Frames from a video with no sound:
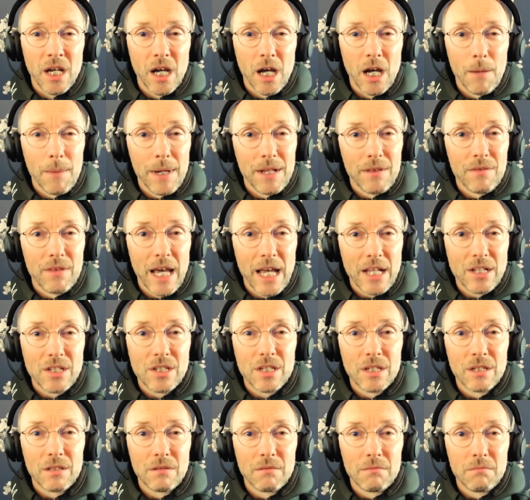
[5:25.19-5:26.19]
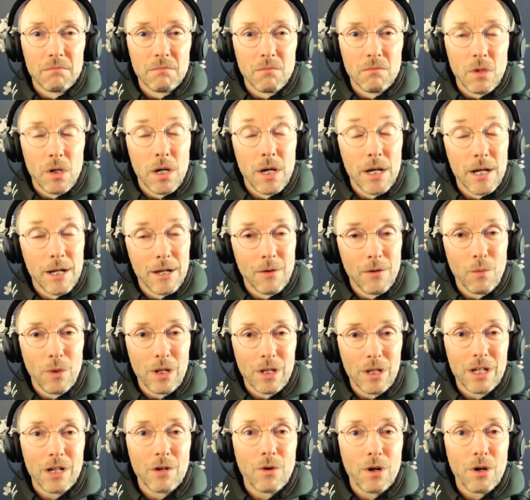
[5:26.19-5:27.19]
I mean,
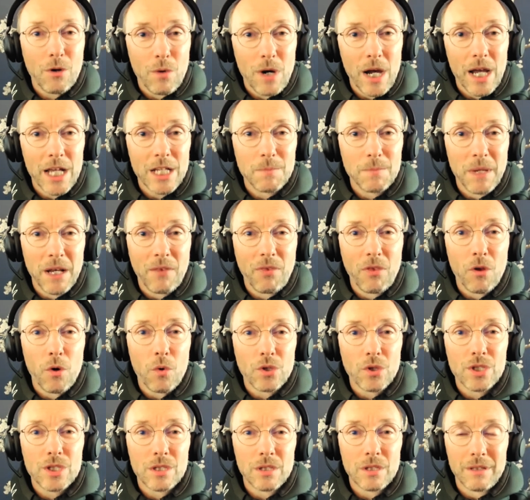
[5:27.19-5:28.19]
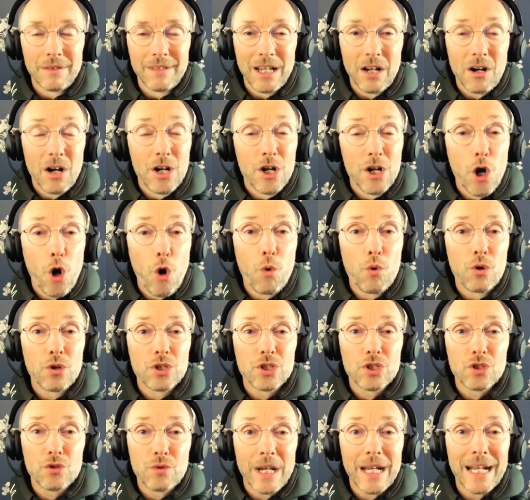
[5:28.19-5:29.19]
it requires big thoughts, and there are no
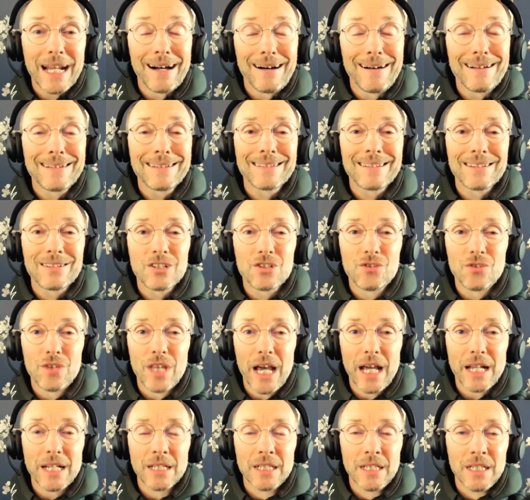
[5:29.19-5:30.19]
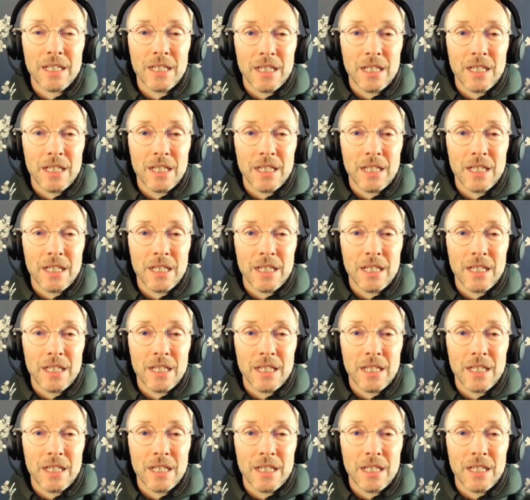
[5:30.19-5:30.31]
straight answers to that.